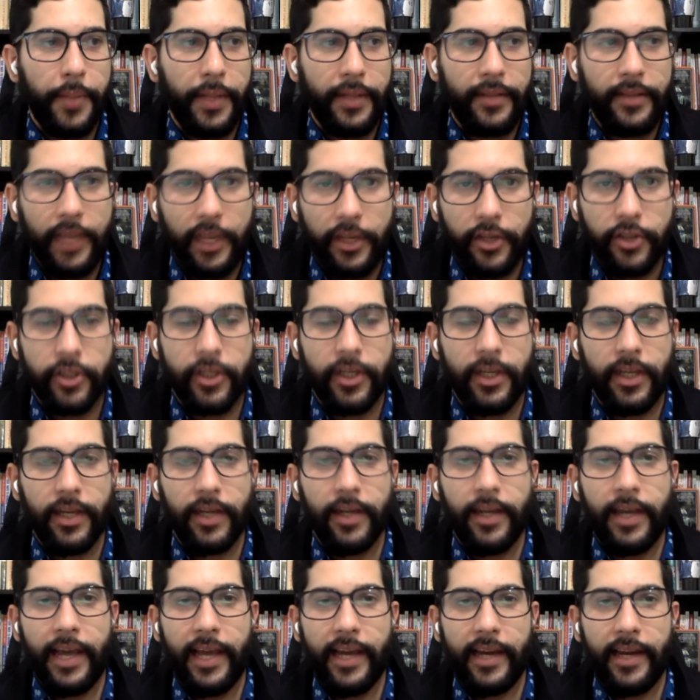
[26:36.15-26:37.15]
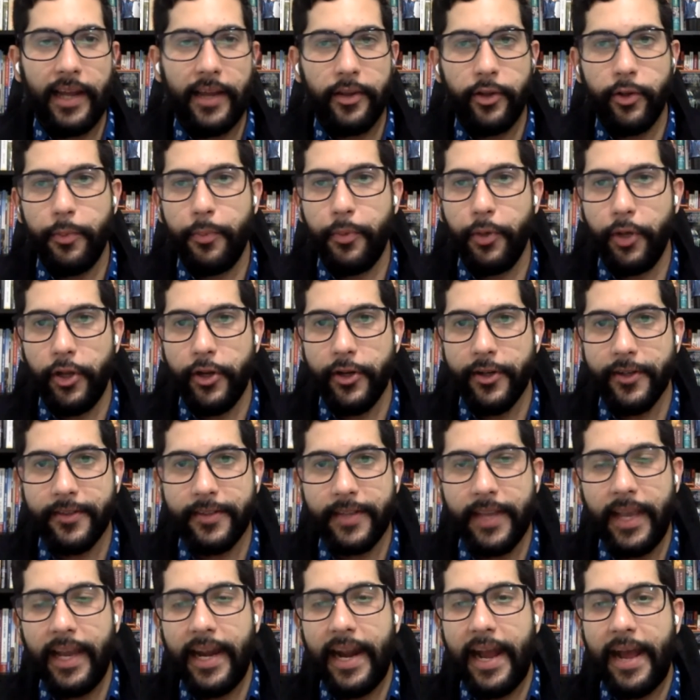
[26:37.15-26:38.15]
petition and you put your
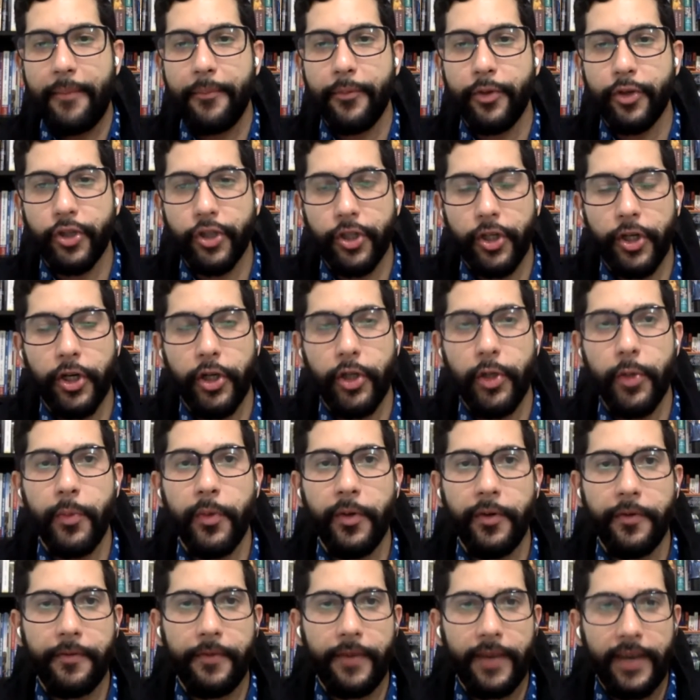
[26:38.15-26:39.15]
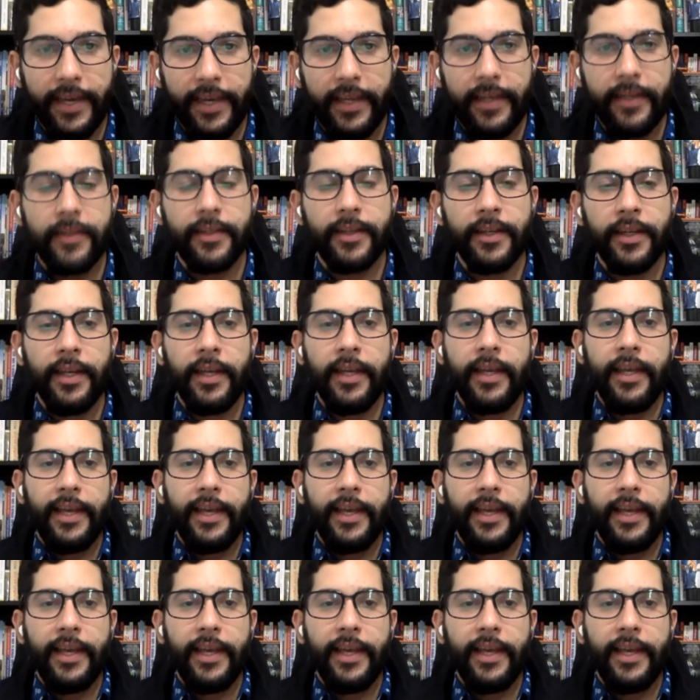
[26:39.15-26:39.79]
state, I'm sure you will find